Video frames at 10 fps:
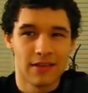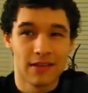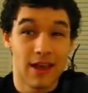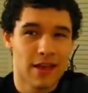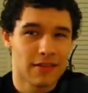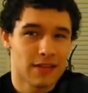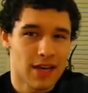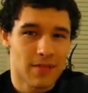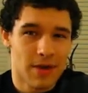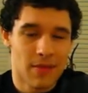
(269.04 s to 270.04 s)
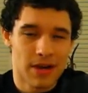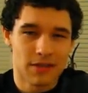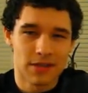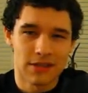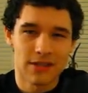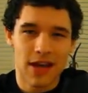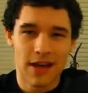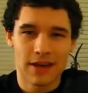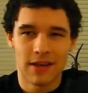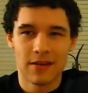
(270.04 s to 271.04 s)
at the time by medical
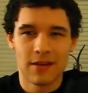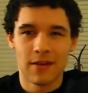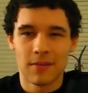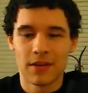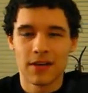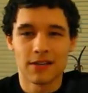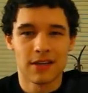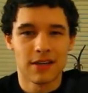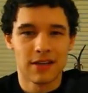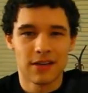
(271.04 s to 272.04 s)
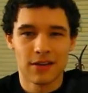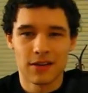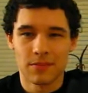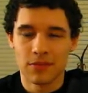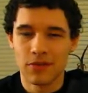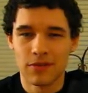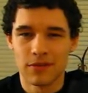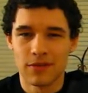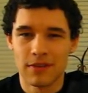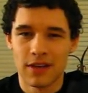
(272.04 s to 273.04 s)
society because he couldn't
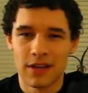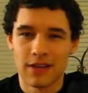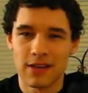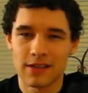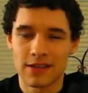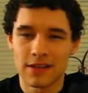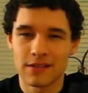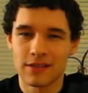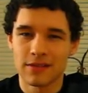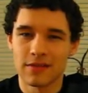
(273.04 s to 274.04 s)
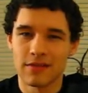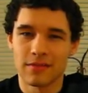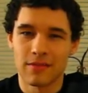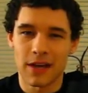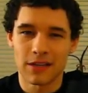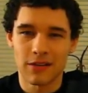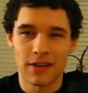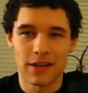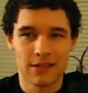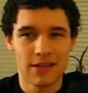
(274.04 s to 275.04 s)
prove that such
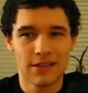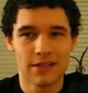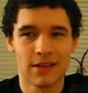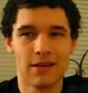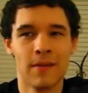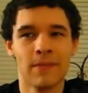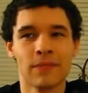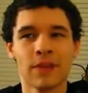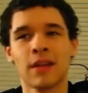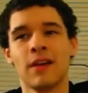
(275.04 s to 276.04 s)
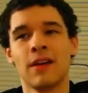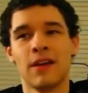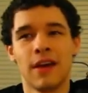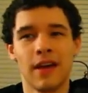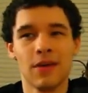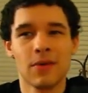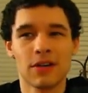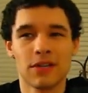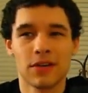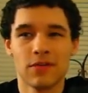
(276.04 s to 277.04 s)
bacteria existed. Hand
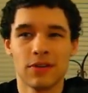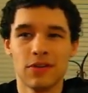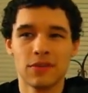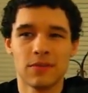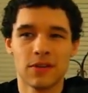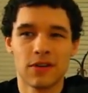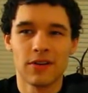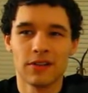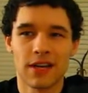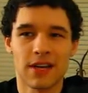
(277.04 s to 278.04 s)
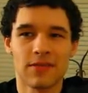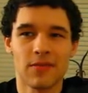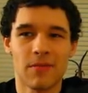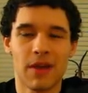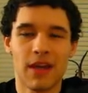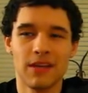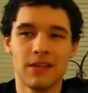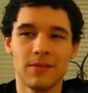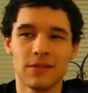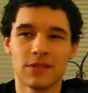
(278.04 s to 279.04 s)
washing reduced maternal death from
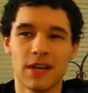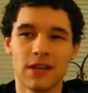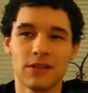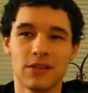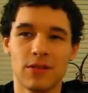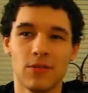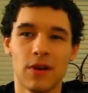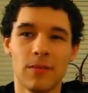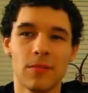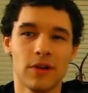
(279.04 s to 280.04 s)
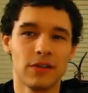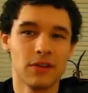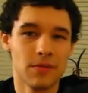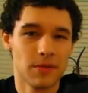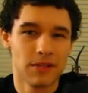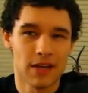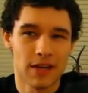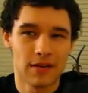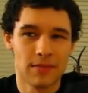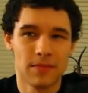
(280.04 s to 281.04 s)
18% to 1.2%
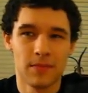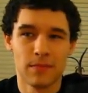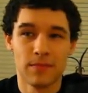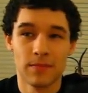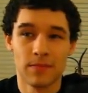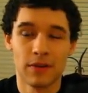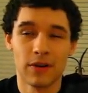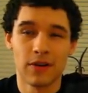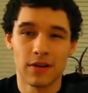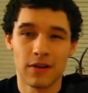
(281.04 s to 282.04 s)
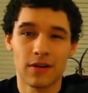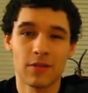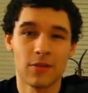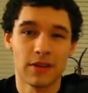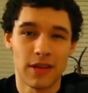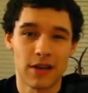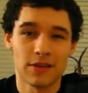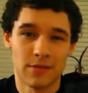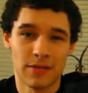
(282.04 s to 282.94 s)
per 1,000